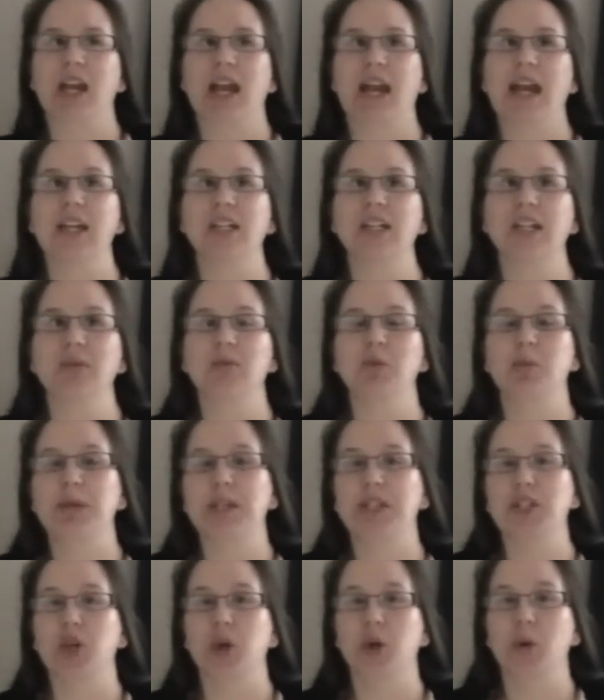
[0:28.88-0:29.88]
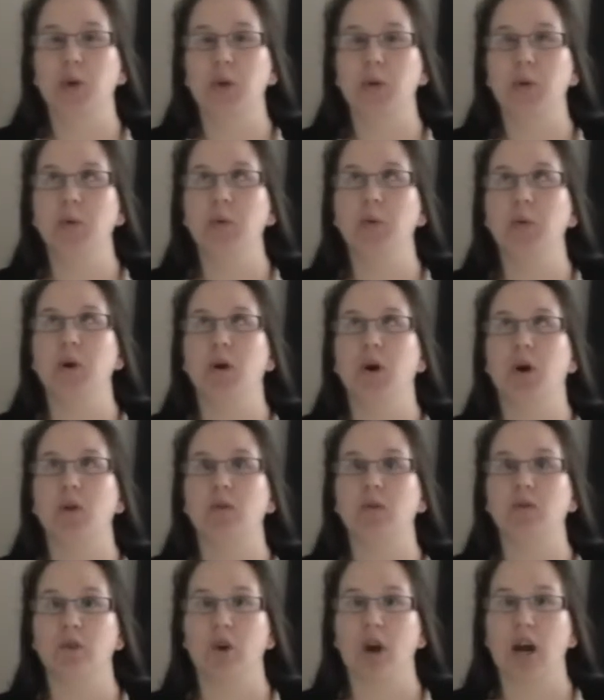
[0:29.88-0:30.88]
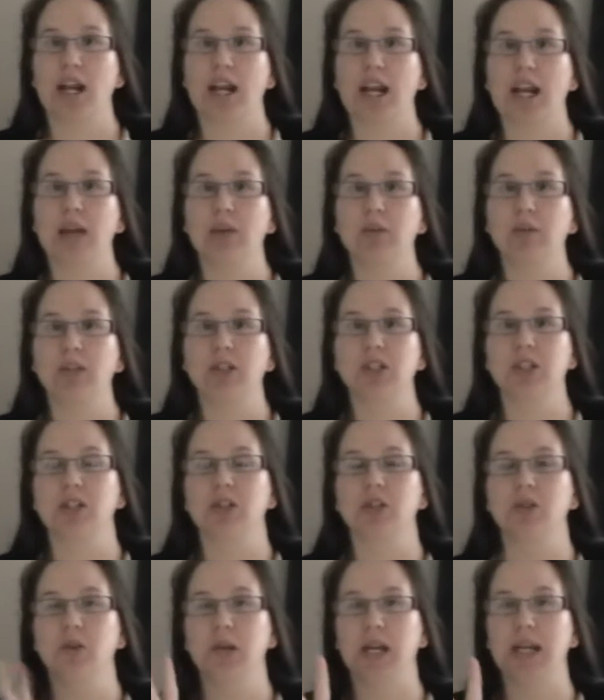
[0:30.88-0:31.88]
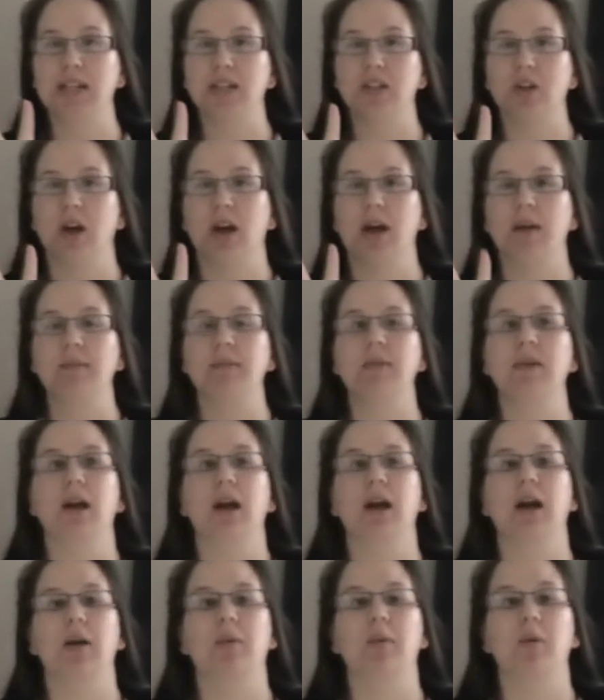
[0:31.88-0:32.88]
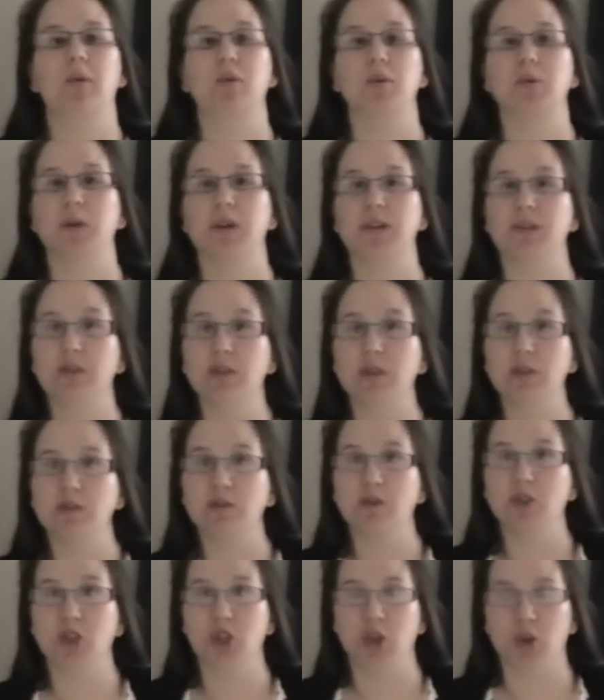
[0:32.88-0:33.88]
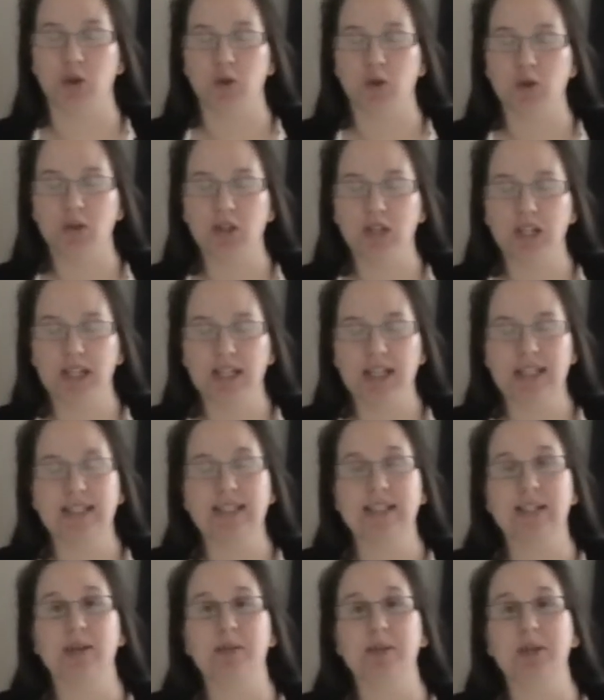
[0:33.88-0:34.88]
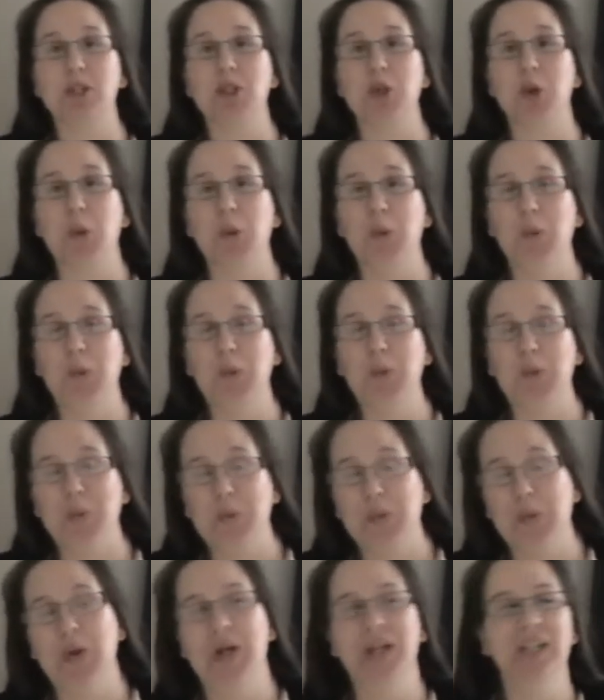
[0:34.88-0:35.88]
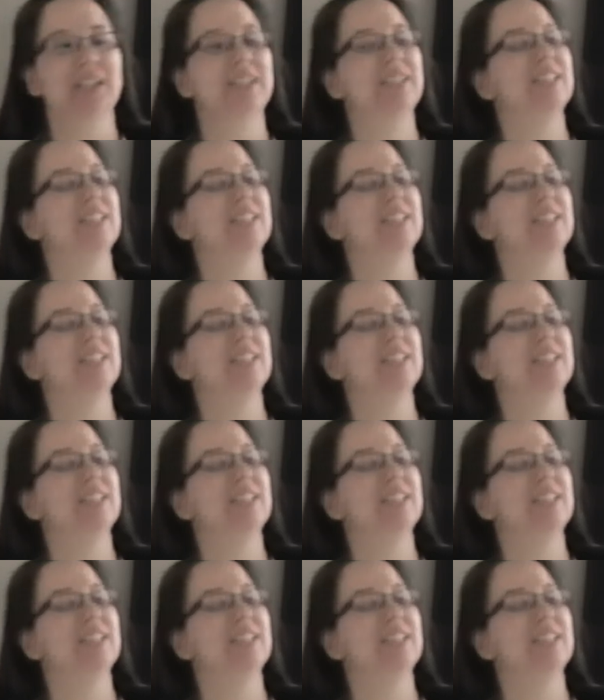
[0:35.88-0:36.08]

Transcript: AJ will be 2 on Friday, which is in 2 days time, on the 21st of June. It's going to be 2.